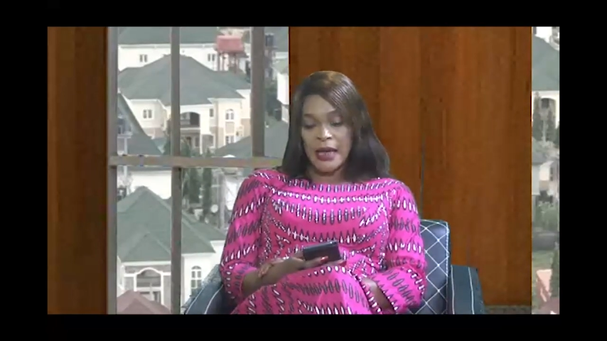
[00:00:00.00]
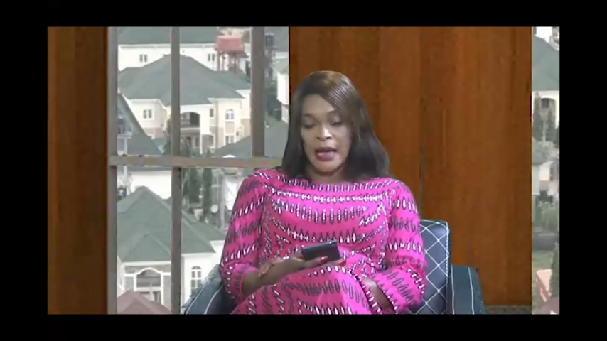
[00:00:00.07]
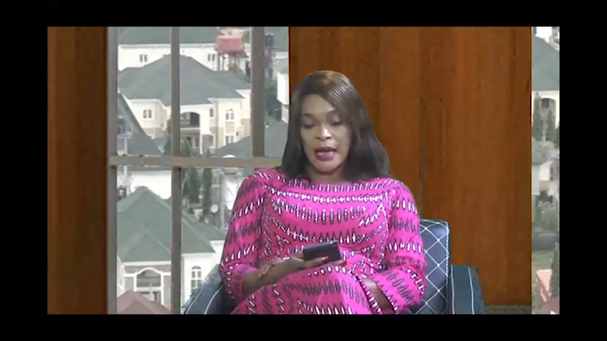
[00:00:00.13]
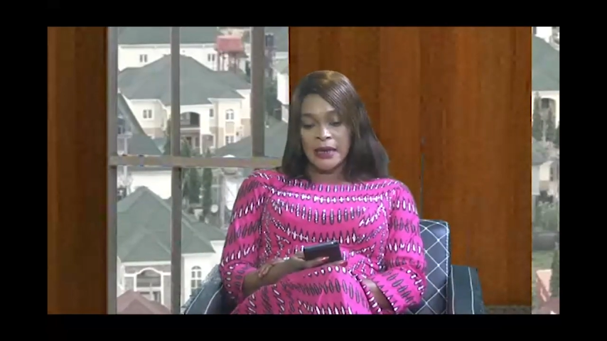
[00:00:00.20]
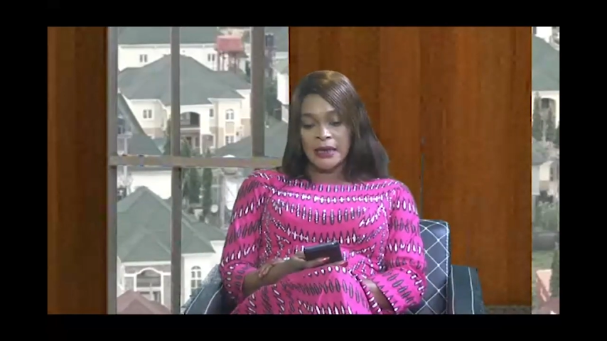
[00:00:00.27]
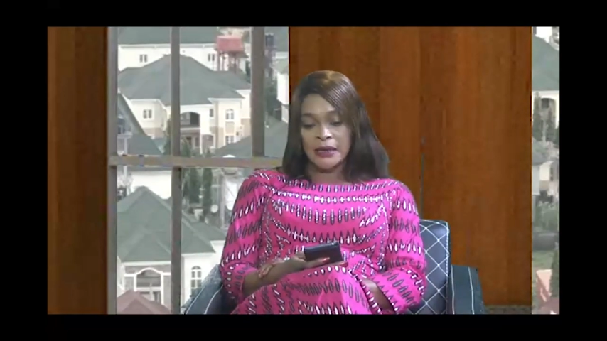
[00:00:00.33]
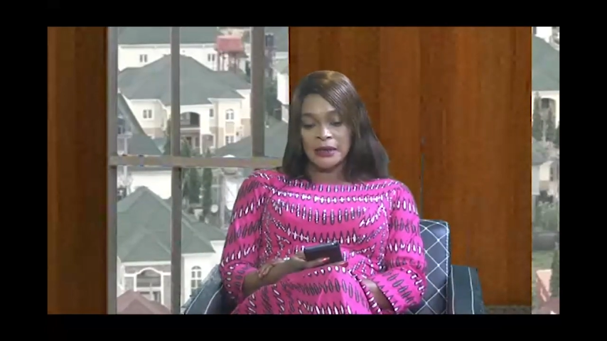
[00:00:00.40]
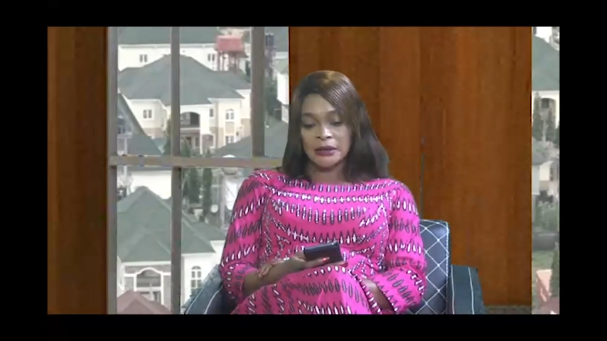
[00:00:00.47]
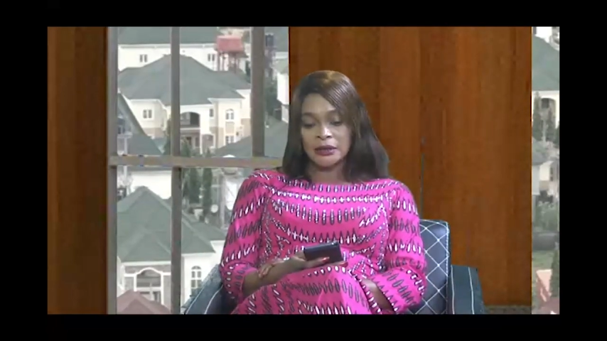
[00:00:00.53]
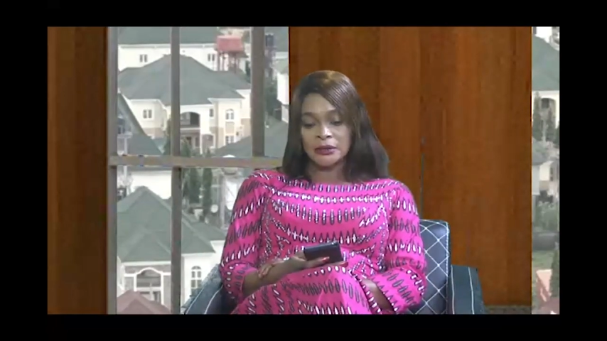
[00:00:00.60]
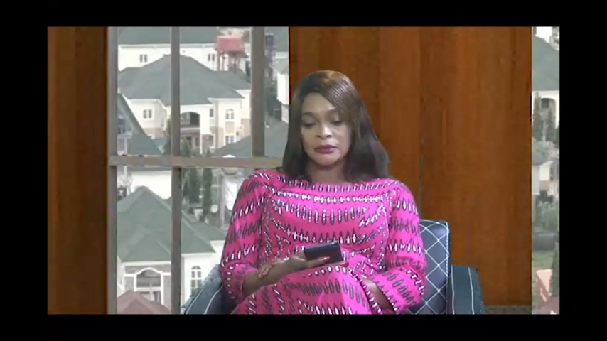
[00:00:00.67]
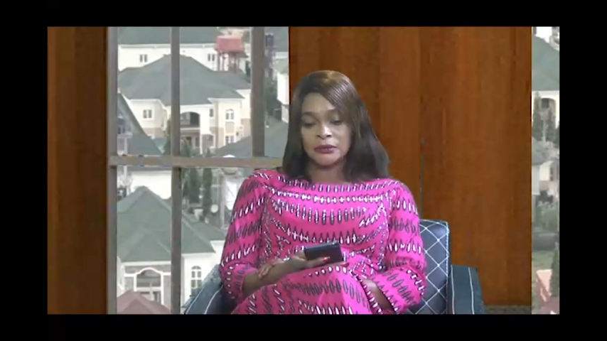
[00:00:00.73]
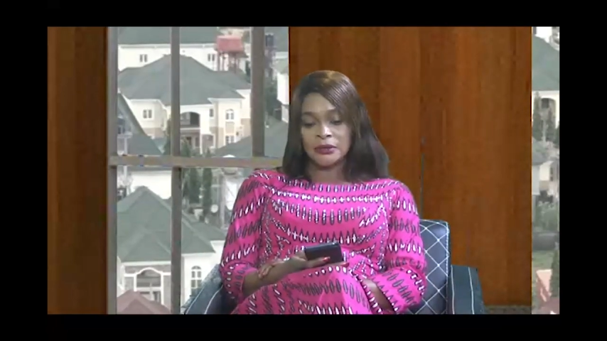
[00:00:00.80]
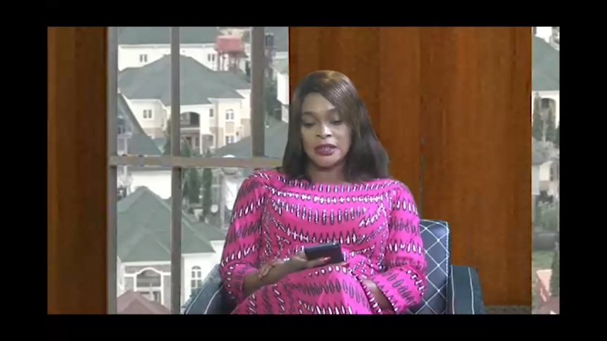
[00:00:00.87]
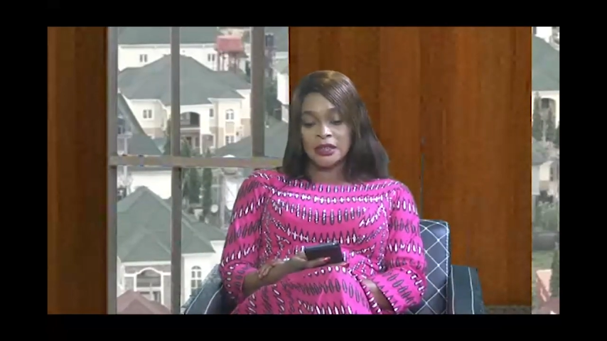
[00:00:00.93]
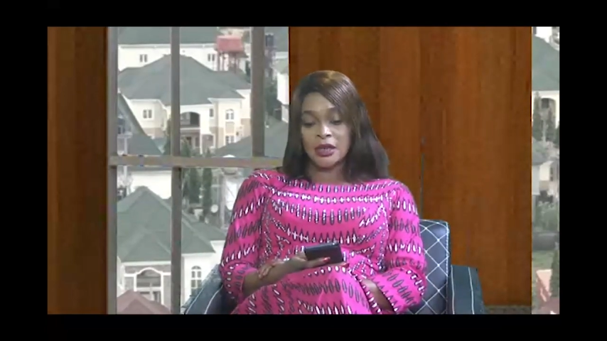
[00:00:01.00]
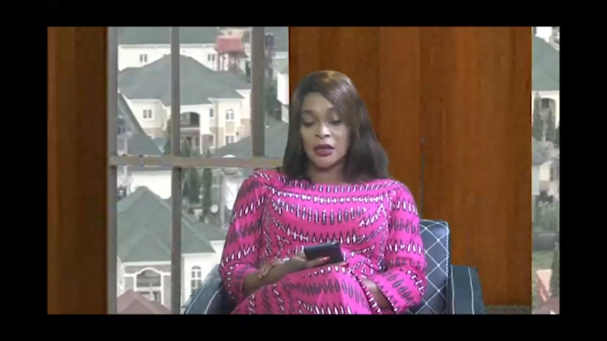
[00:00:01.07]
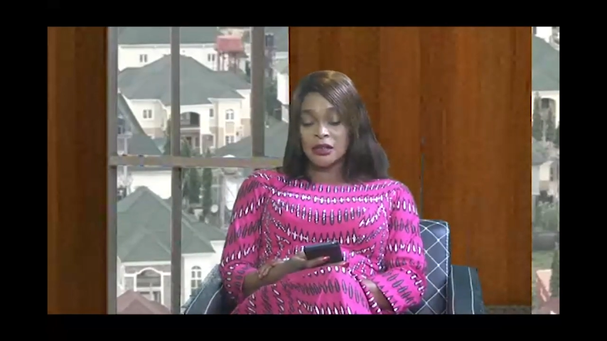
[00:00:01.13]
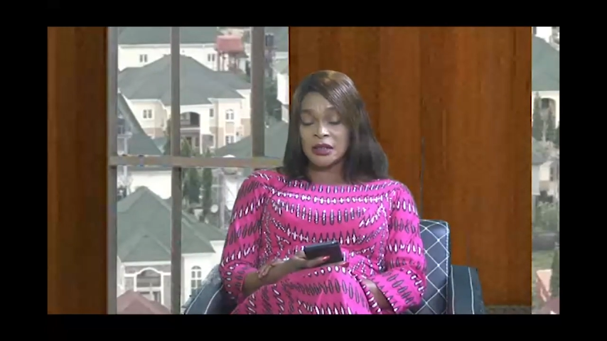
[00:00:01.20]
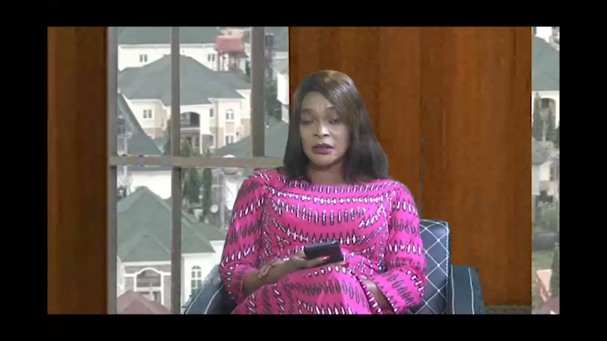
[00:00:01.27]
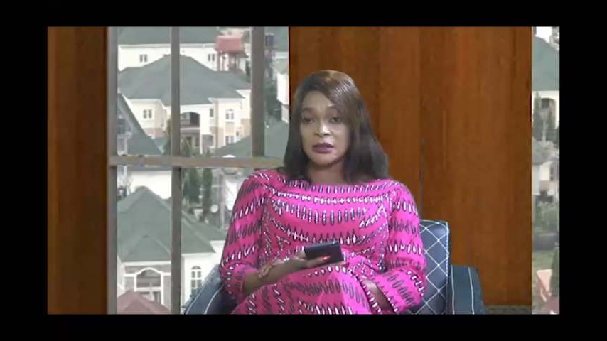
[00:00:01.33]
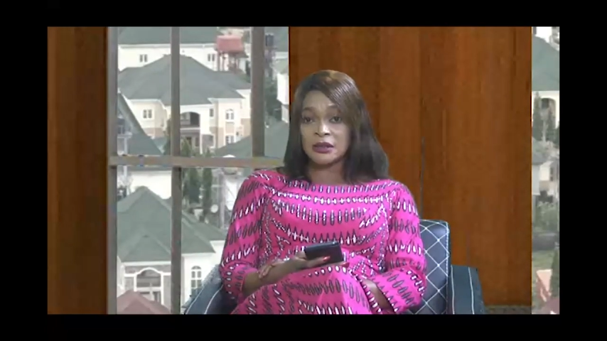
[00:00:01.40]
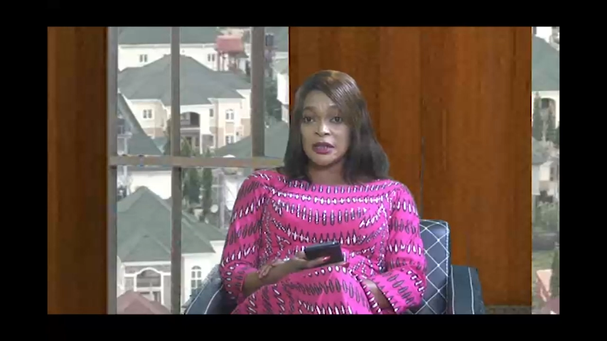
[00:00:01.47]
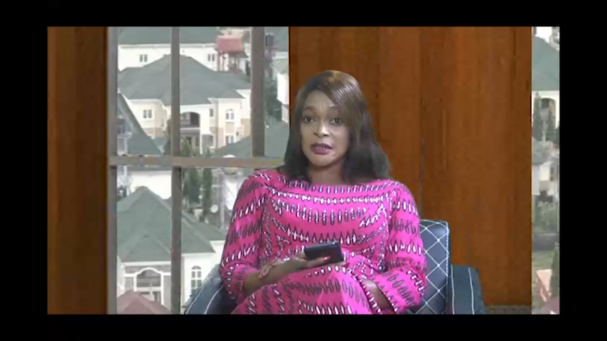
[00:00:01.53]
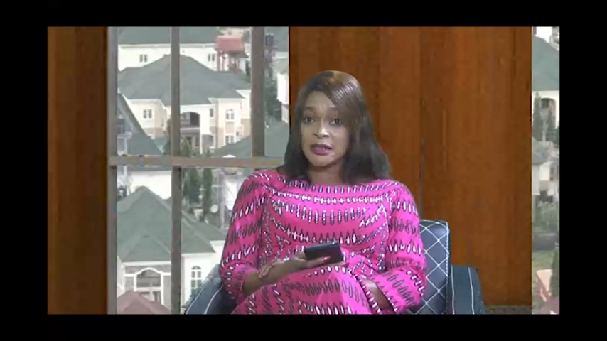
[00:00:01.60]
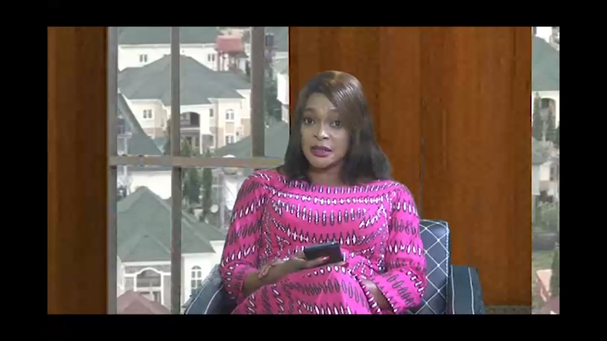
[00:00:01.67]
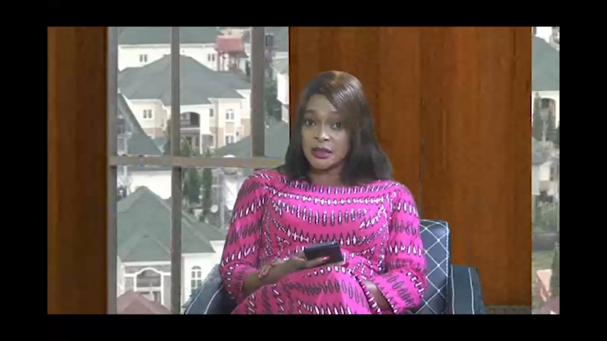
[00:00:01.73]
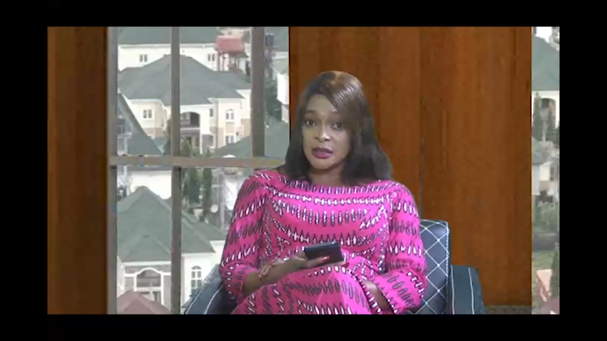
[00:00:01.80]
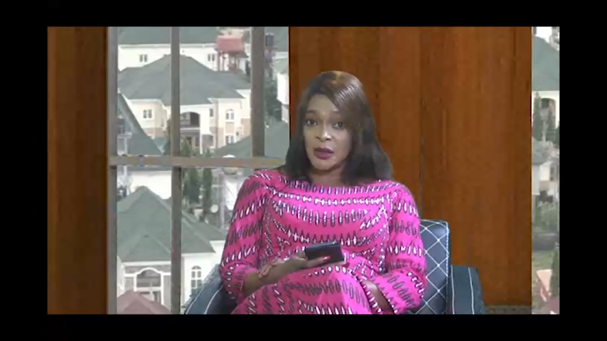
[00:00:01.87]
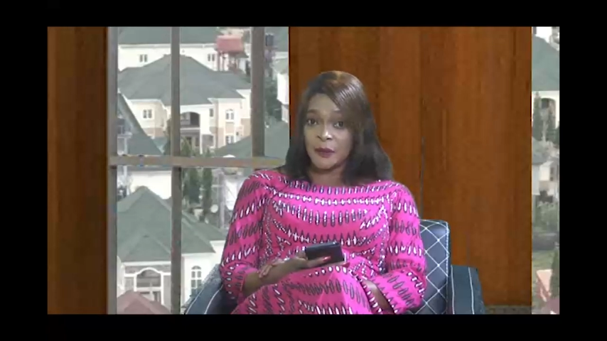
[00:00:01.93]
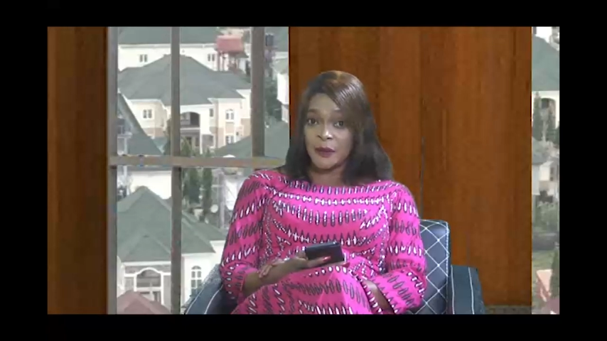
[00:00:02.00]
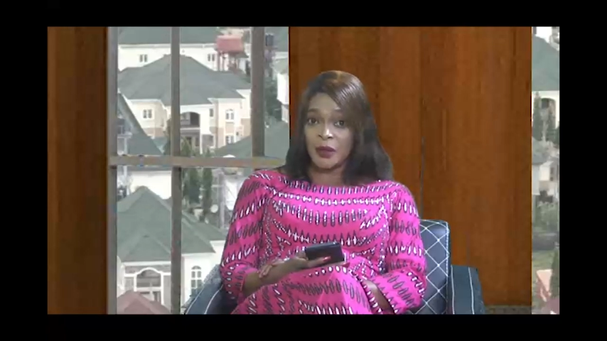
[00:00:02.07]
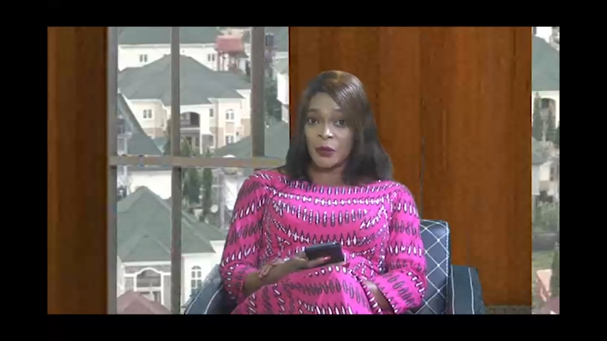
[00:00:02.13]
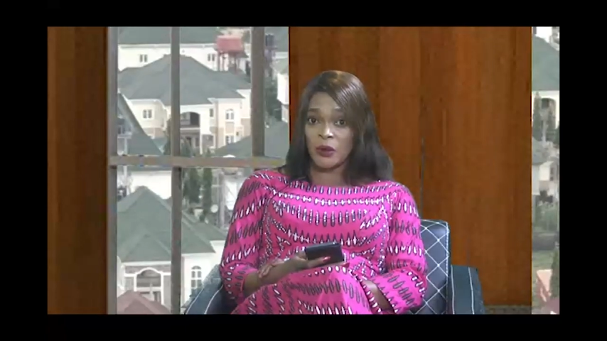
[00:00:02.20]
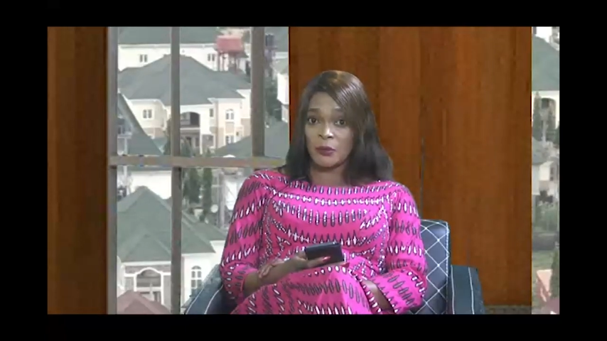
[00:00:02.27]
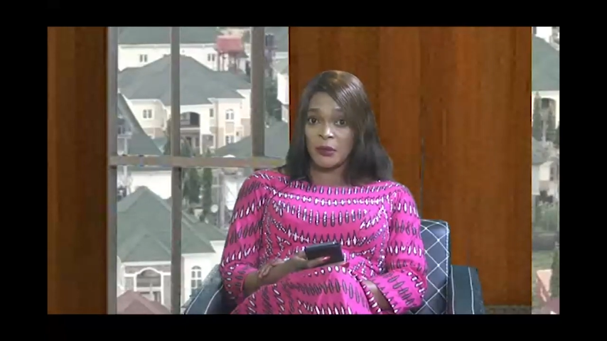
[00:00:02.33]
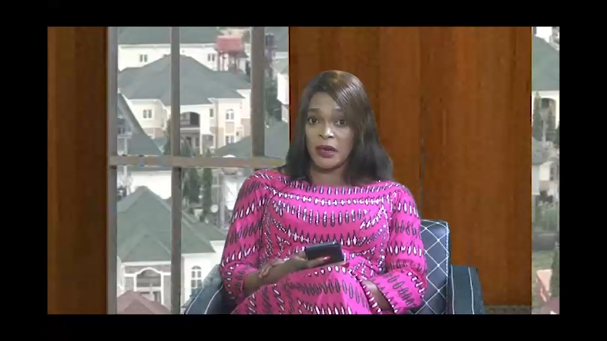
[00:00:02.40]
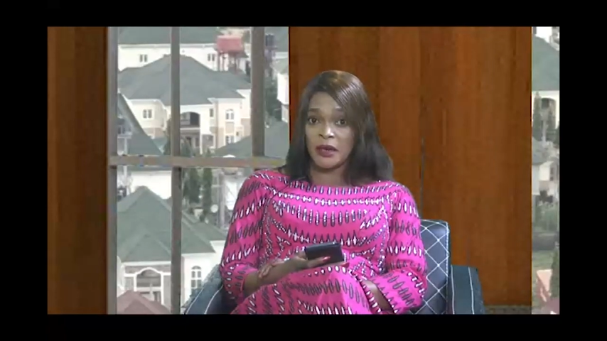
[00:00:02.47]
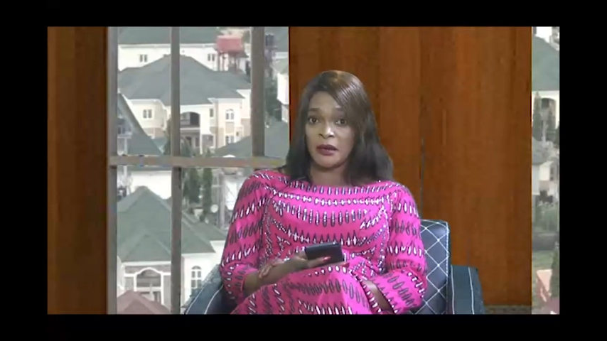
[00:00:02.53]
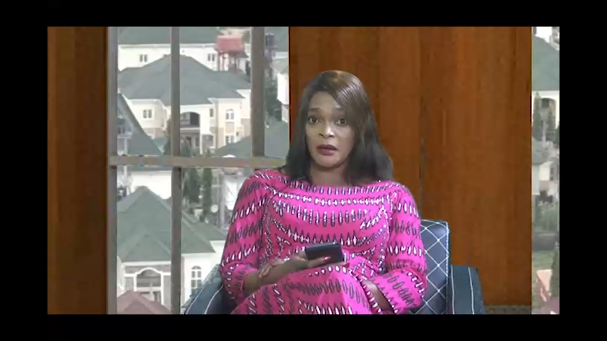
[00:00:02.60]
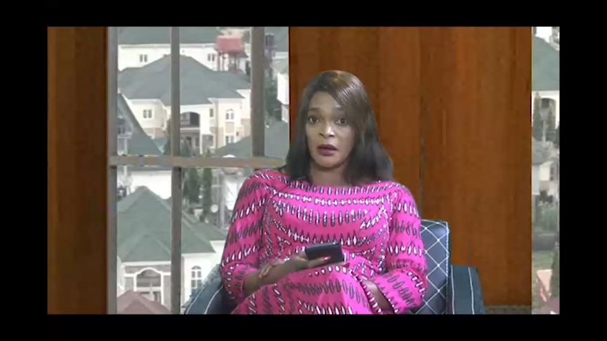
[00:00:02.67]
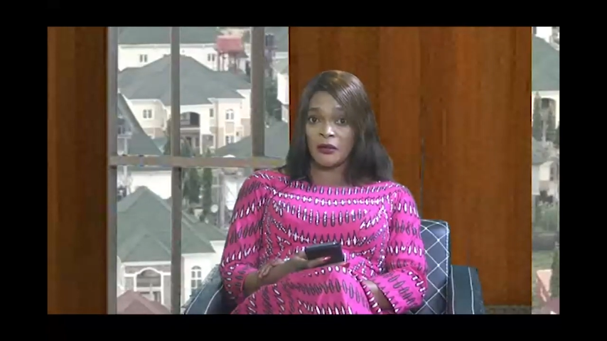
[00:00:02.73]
And then discussing this topic with me